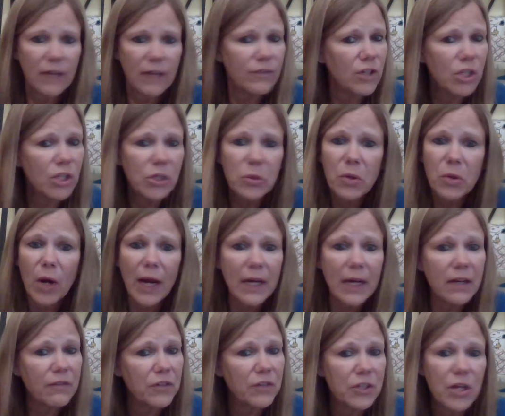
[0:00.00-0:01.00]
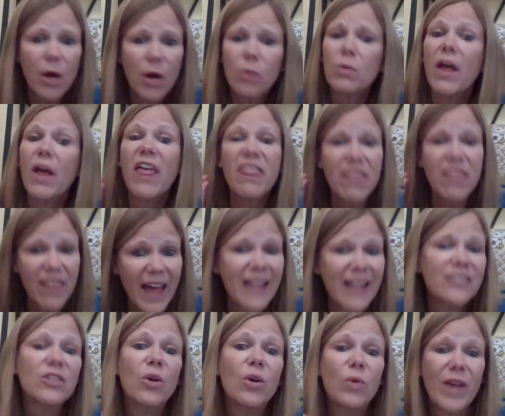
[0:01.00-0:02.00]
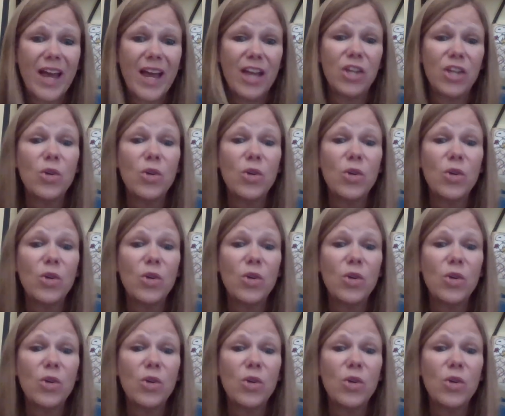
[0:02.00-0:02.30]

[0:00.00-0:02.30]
If you do, great. If you don't, that's okay.